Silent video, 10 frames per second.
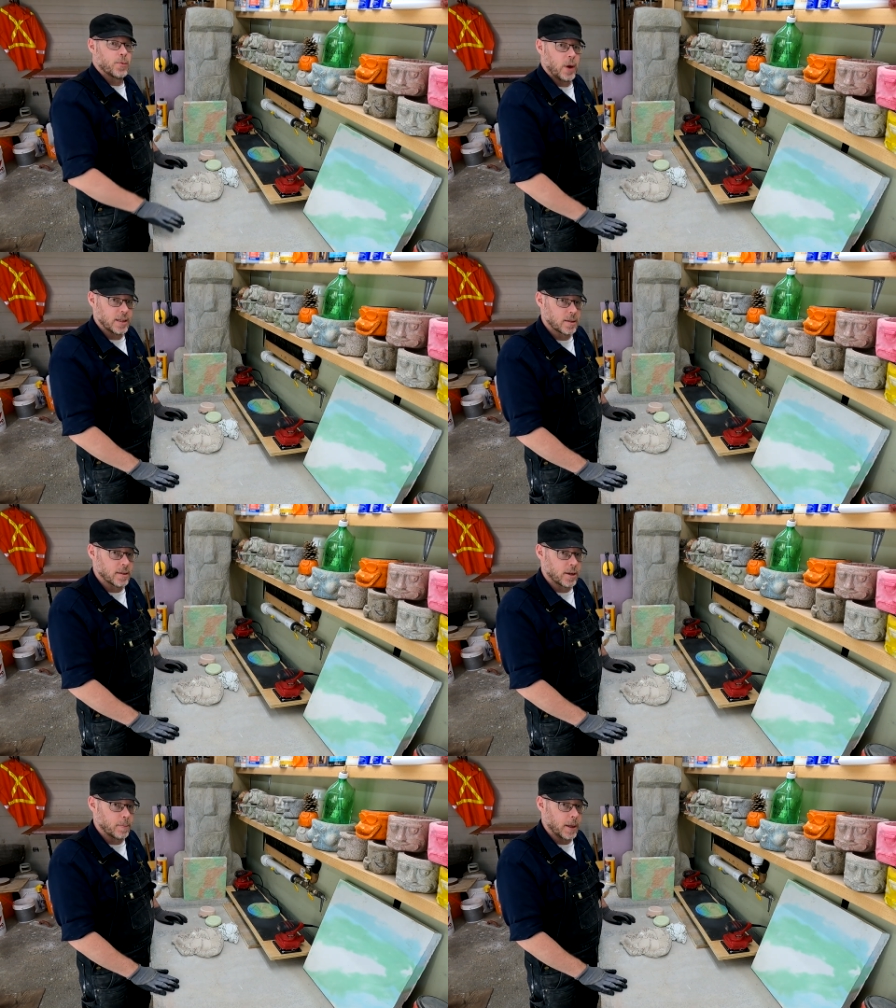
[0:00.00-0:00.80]
to waste a
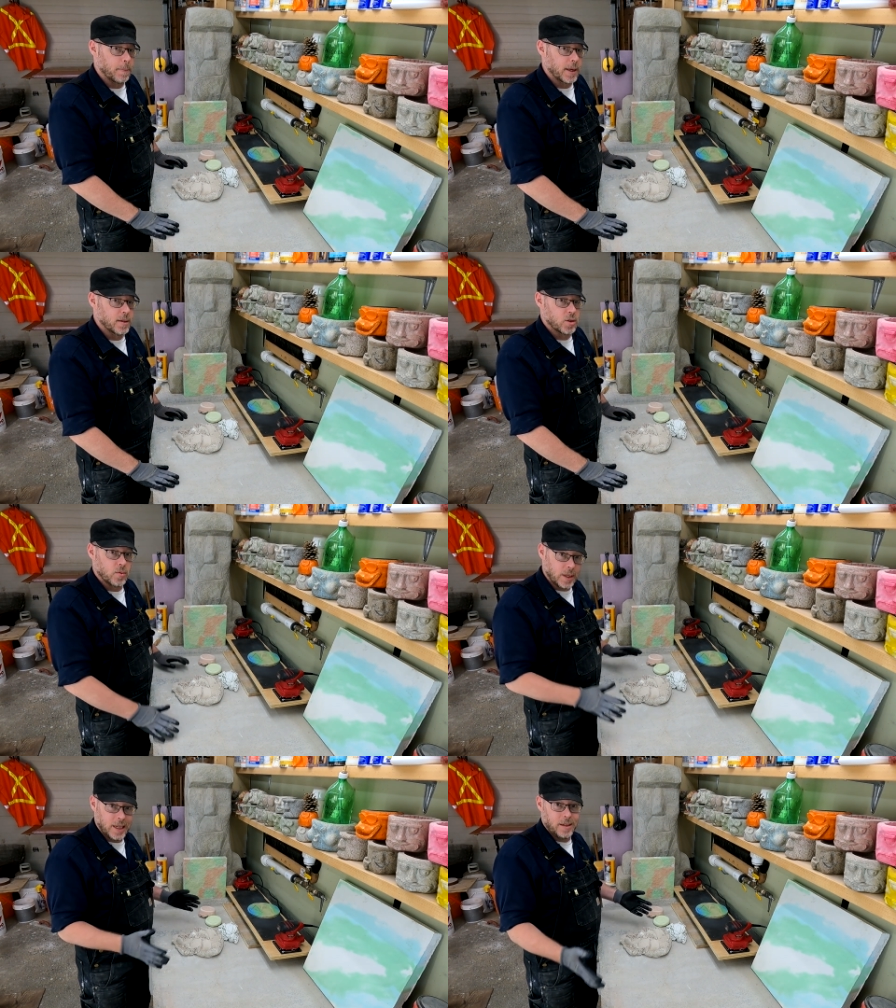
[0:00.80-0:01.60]
little bit because
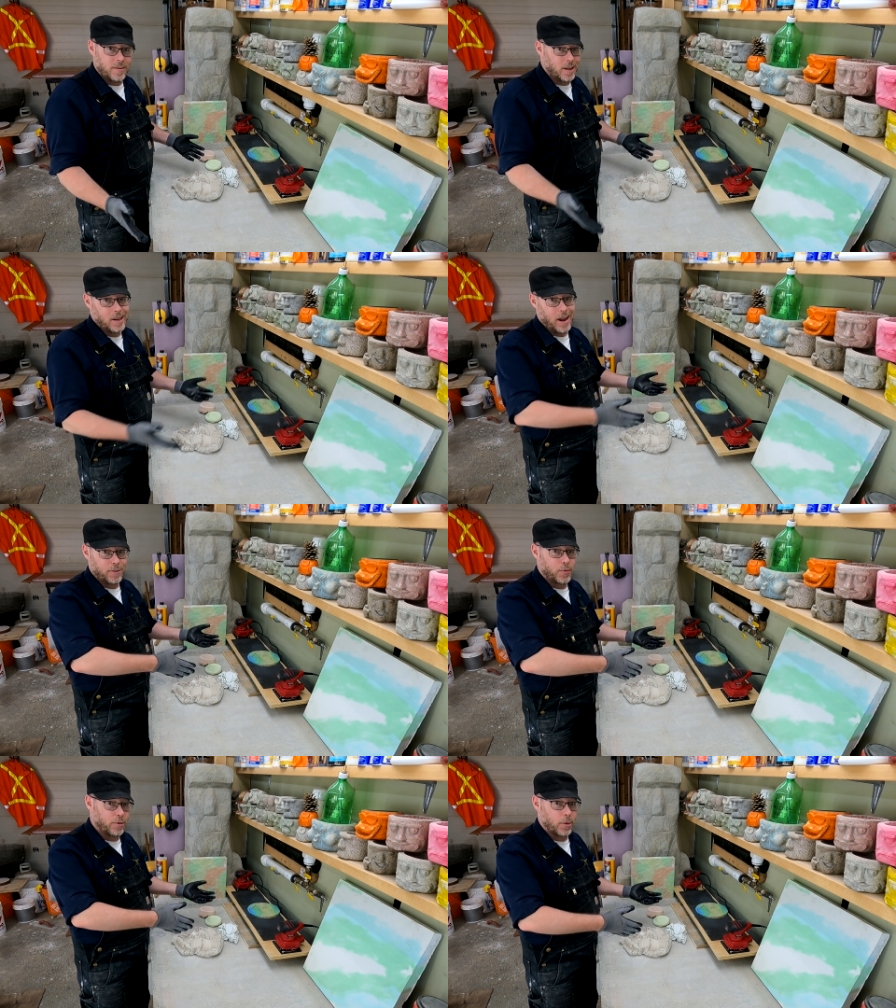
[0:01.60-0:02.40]
you need
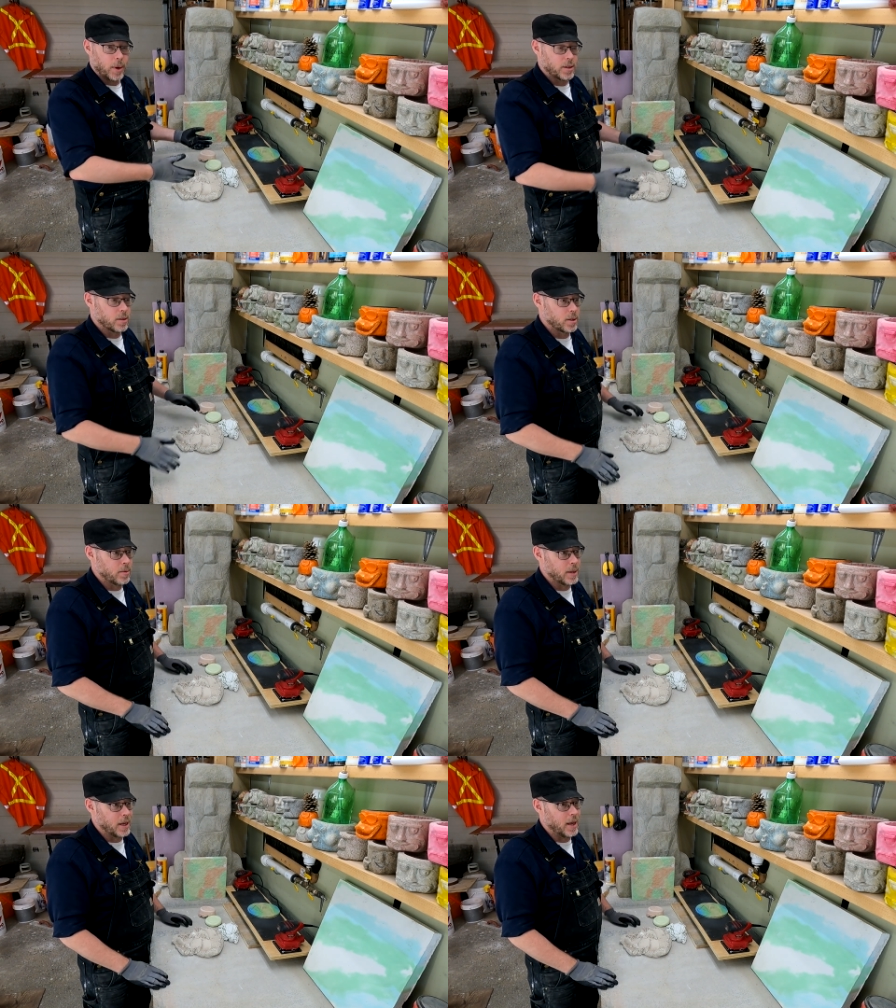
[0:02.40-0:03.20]
enough for what you're doing.